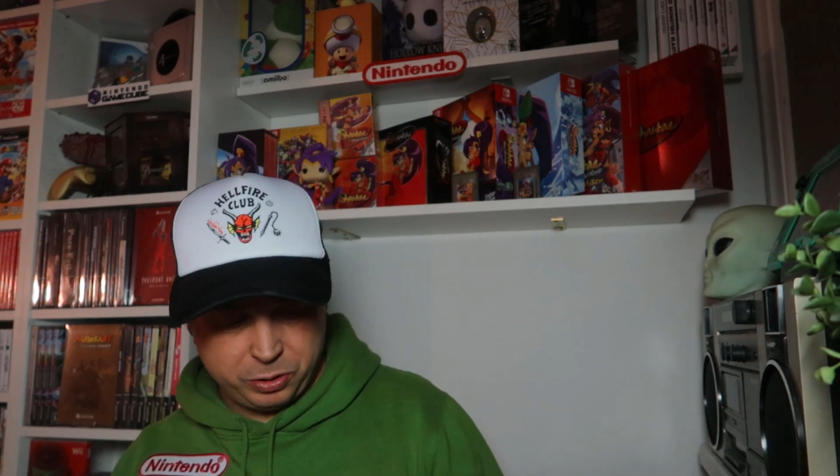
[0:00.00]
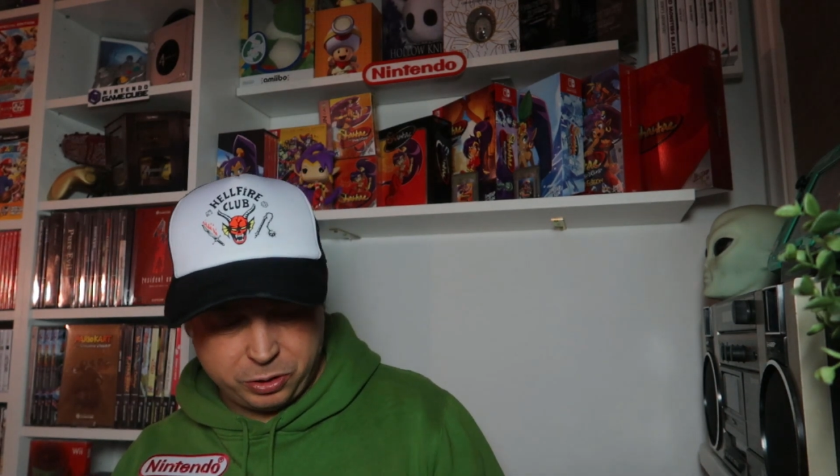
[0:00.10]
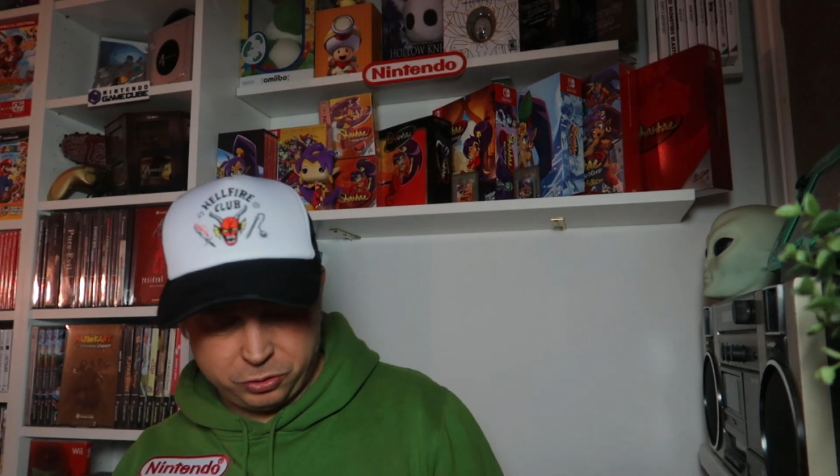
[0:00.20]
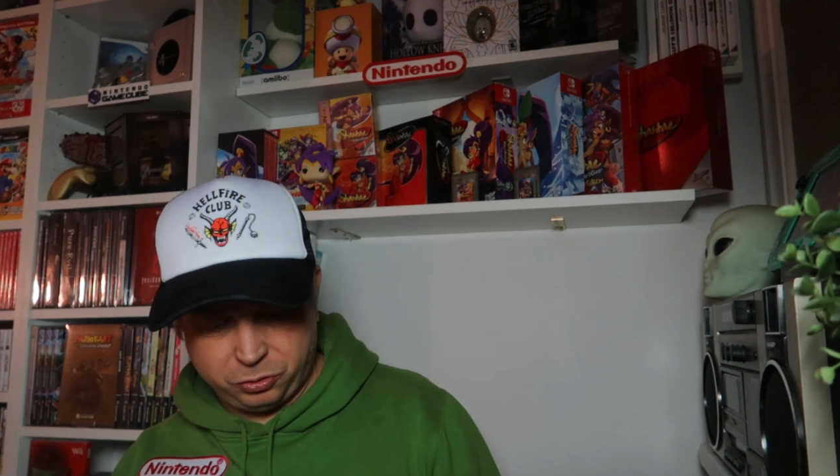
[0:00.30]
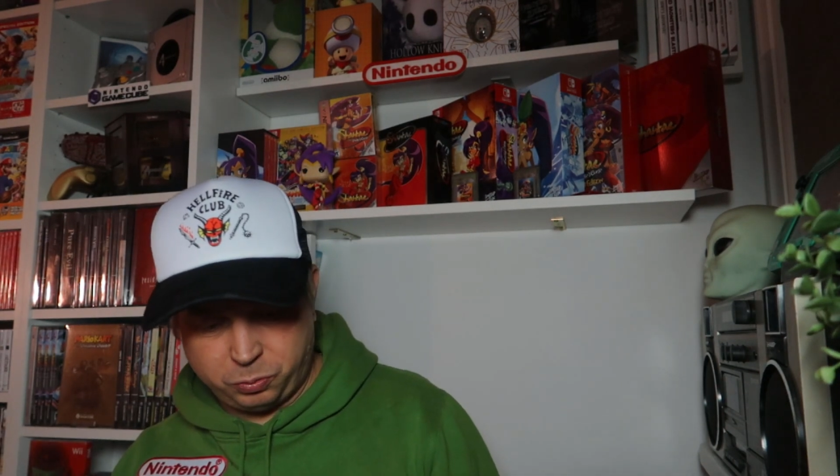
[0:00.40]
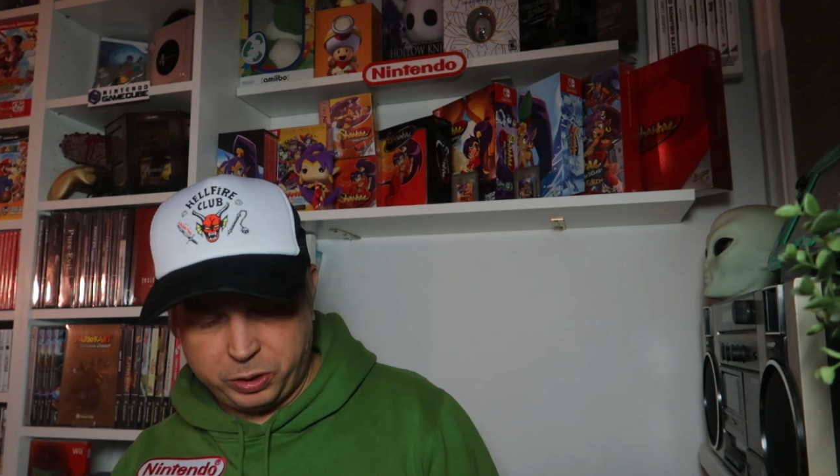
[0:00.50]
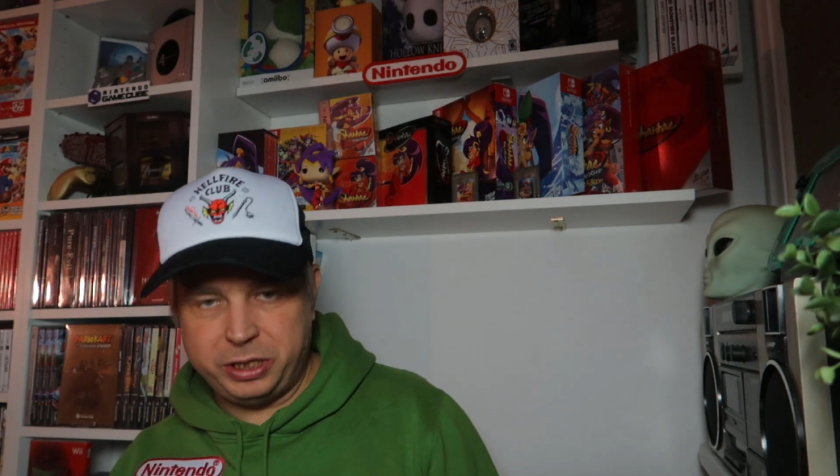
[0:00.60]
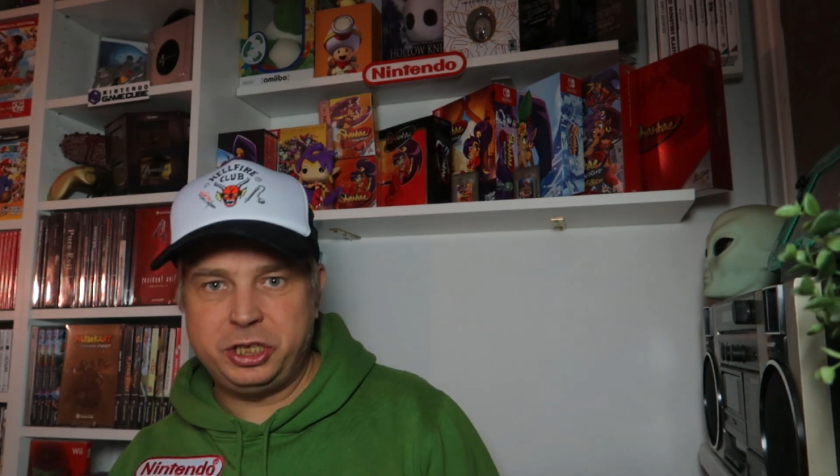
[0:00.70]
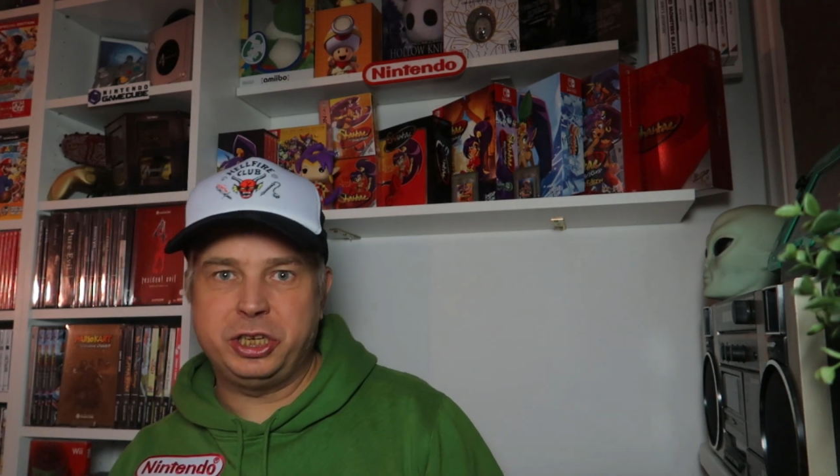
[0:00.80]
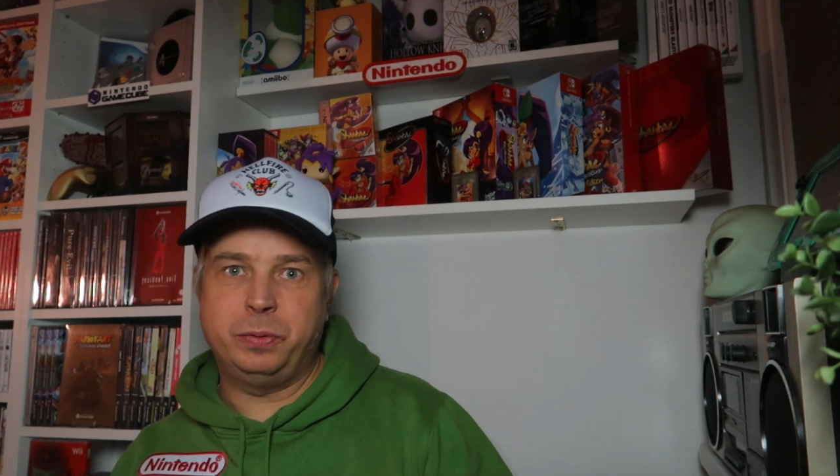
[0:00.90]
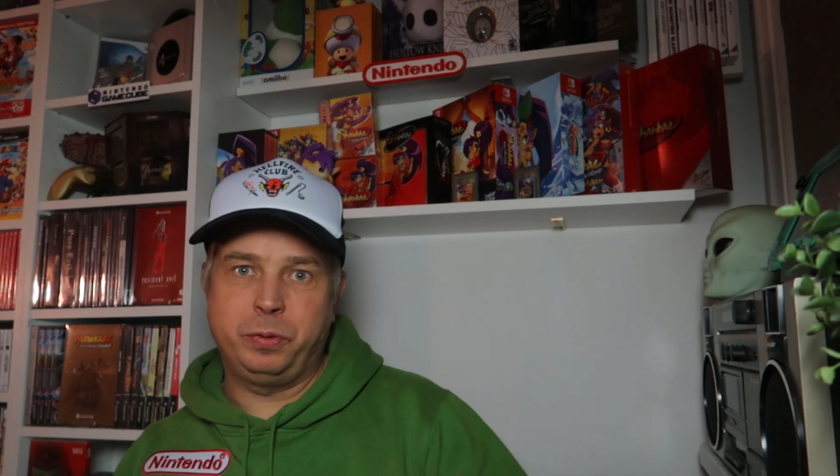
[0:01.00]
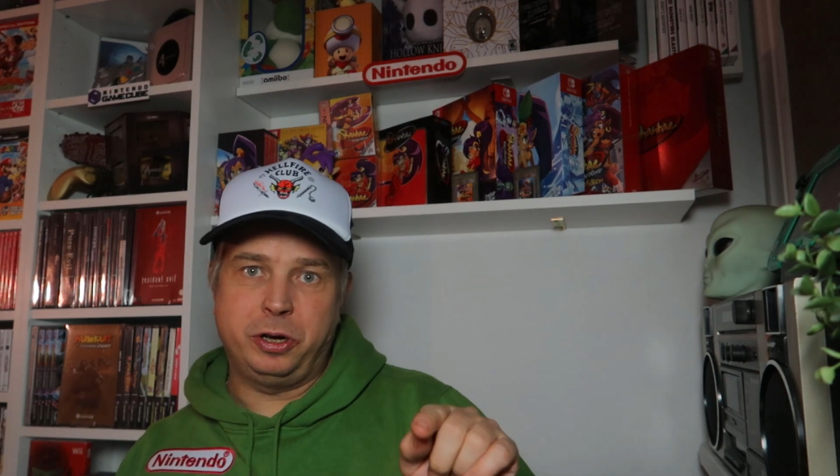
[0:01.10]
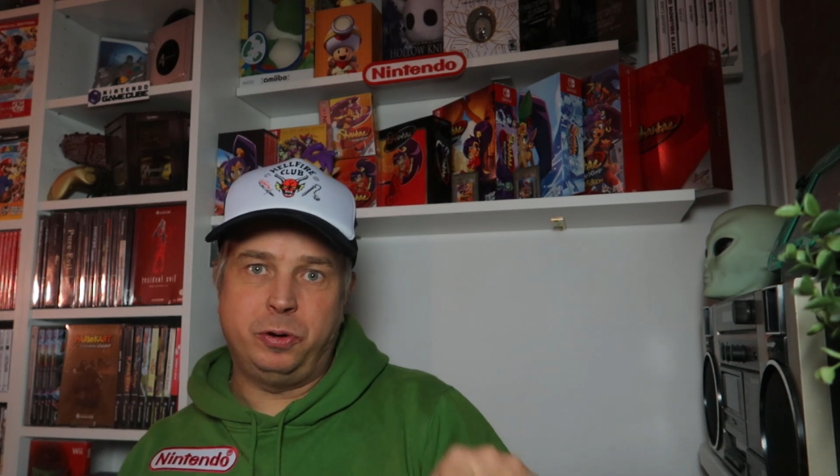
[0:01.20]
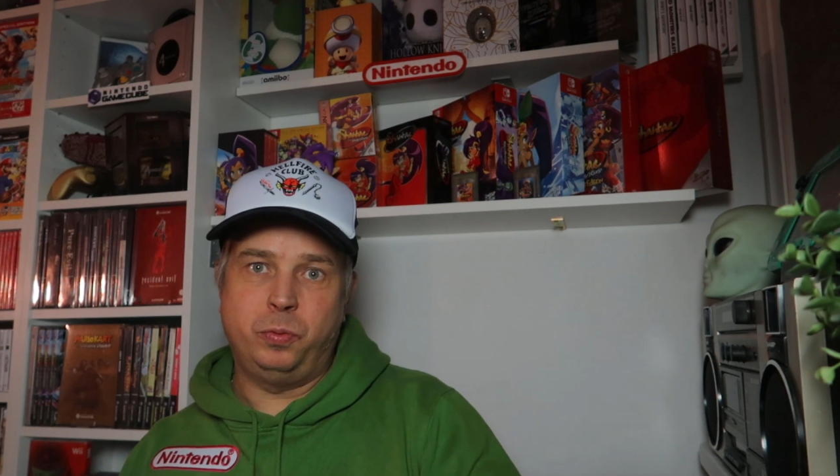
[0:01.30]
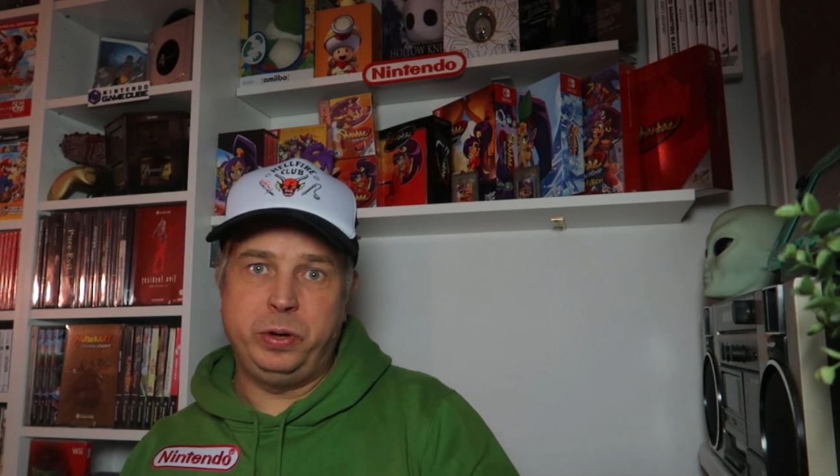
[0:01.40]
we got Switch, and we
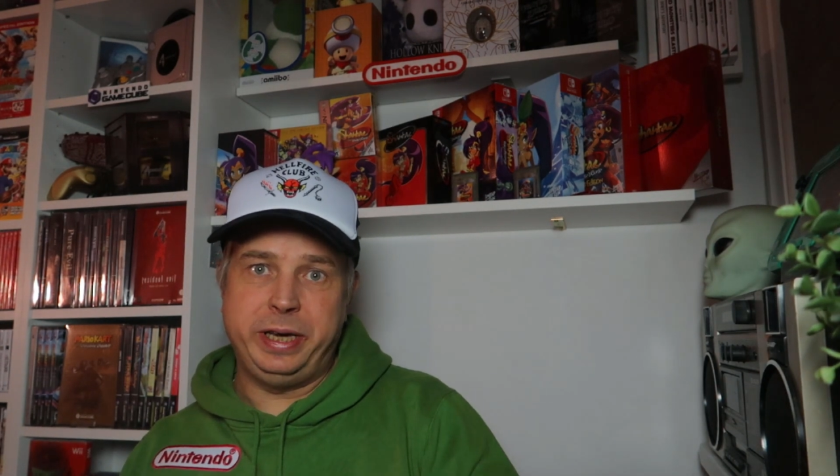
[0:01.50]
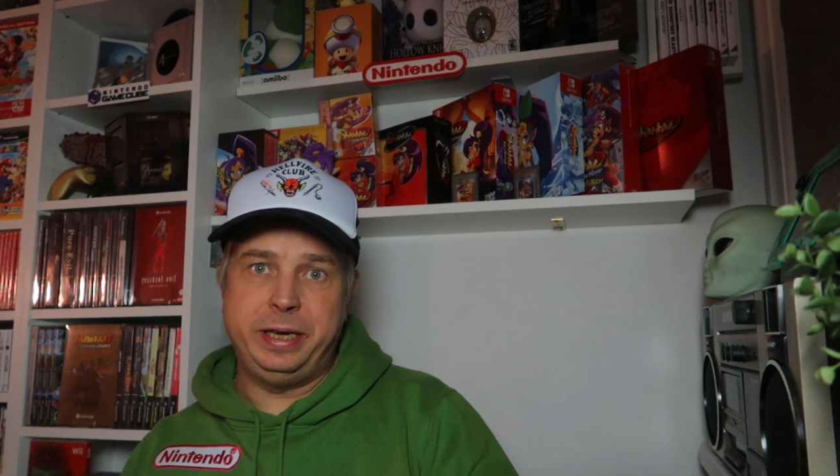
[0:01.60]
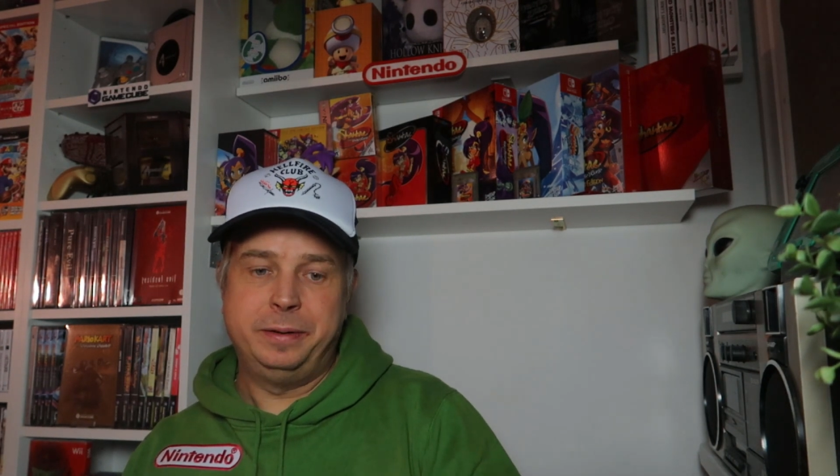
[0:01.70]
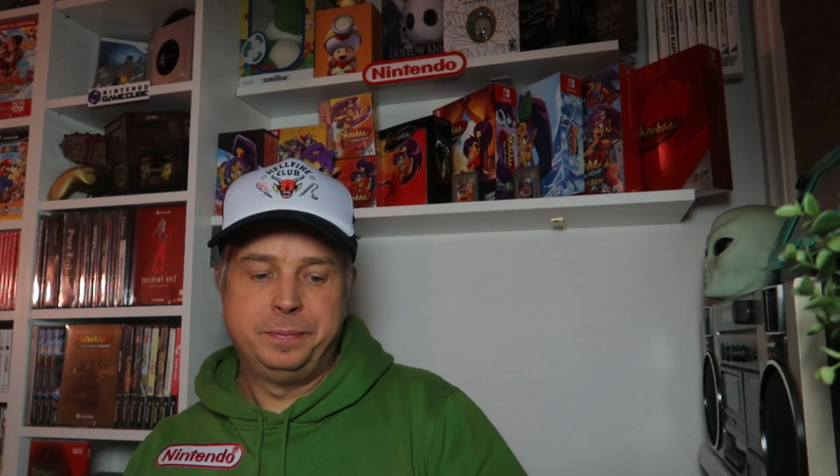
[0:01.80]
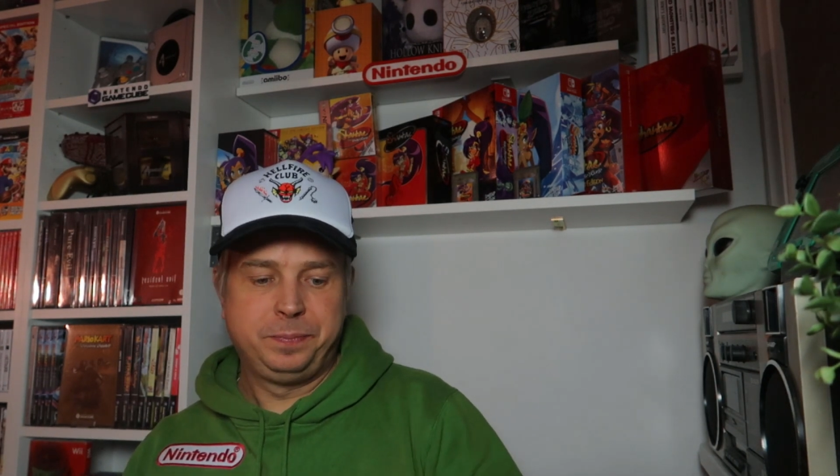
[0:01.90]
got Wii.